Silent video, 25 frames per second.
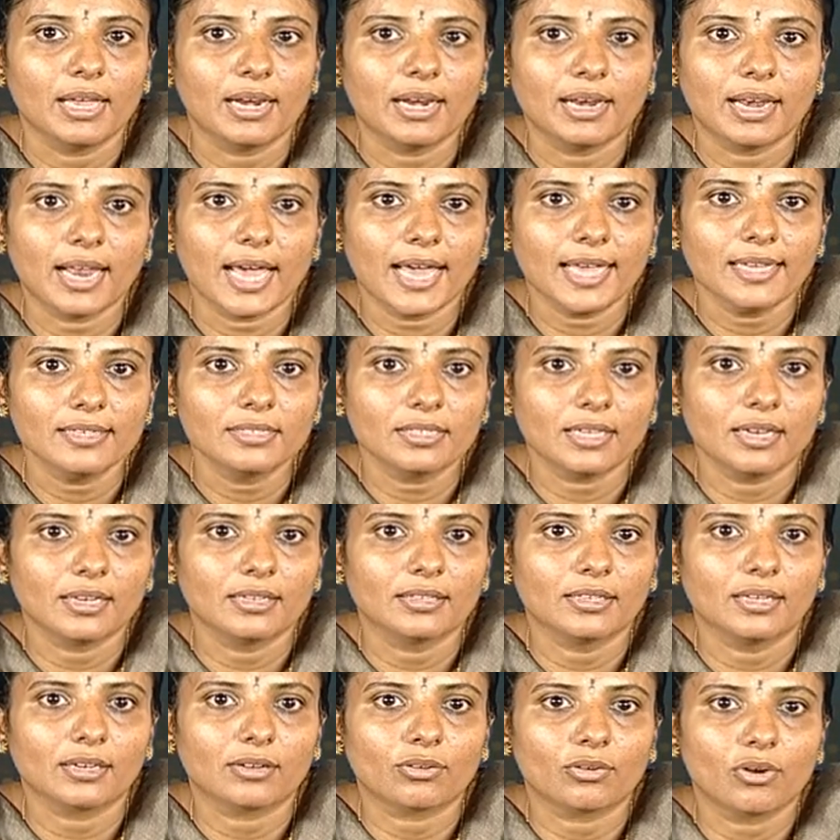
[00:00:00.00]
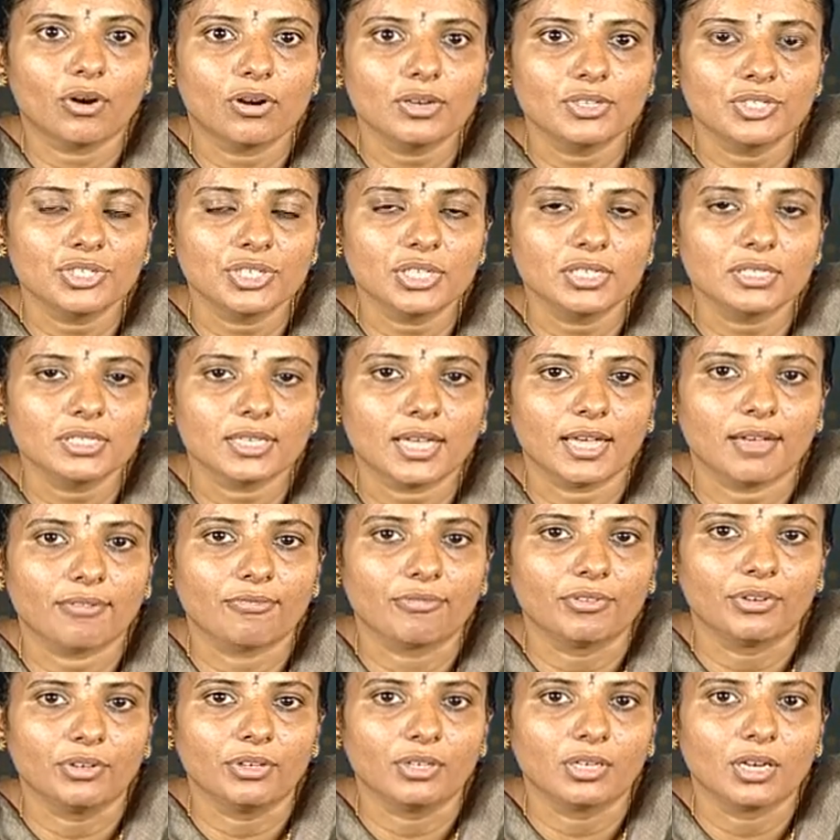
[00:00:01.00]
lies in the conscious
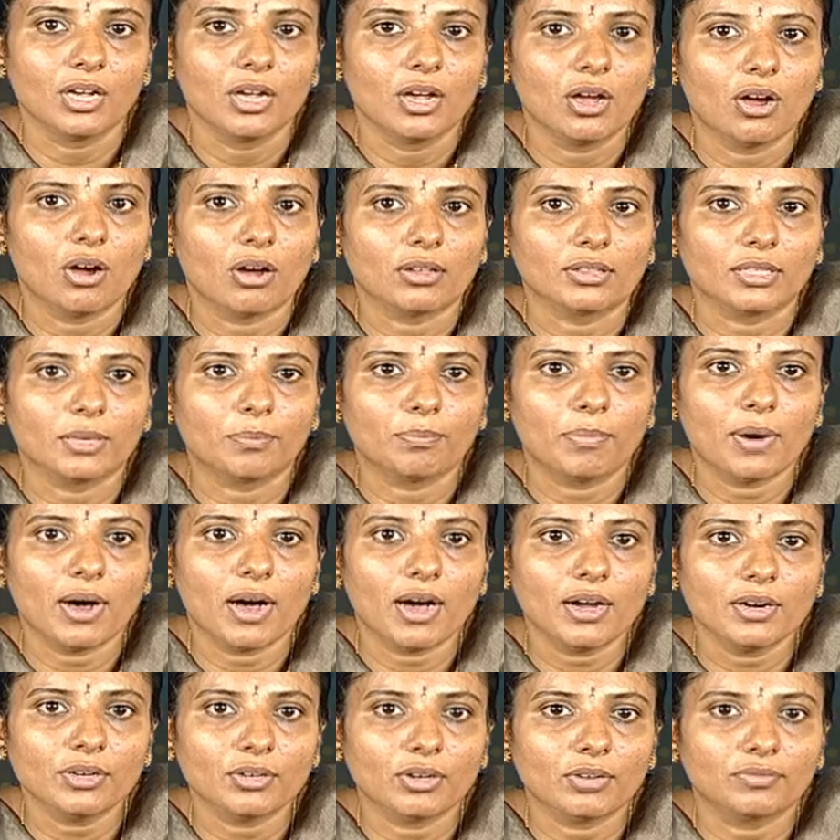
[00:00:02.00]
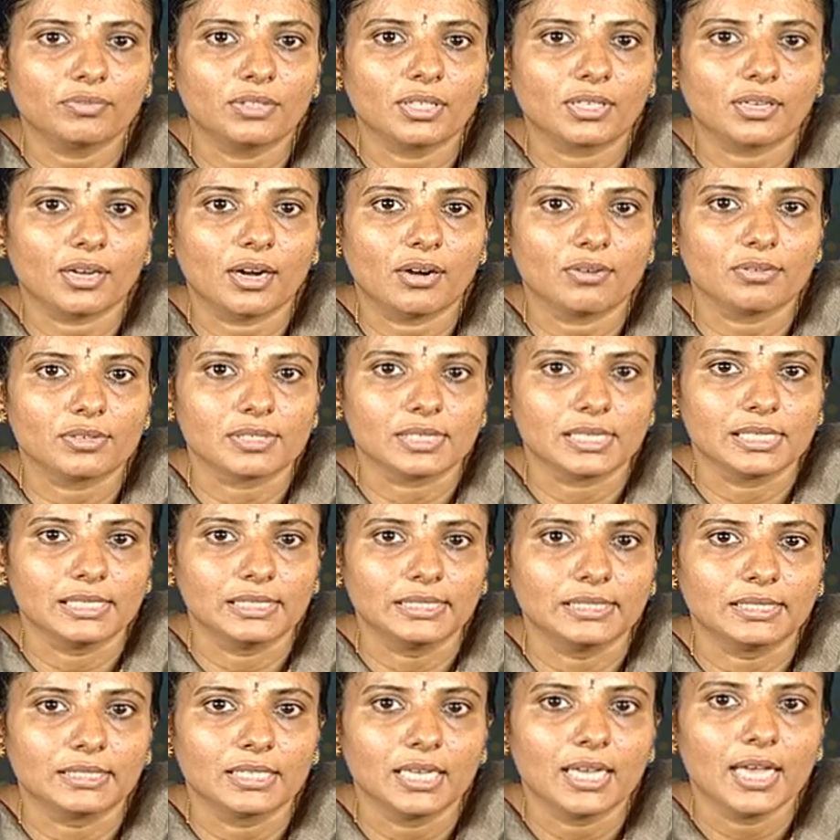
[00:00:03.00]
effort on the part of the
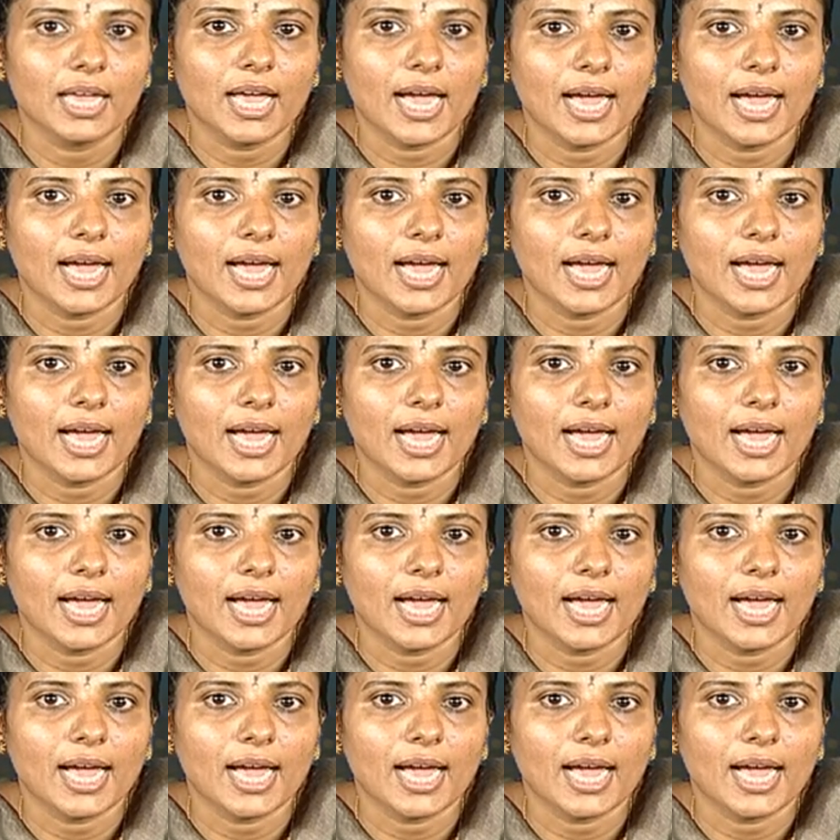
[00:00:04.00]
counselors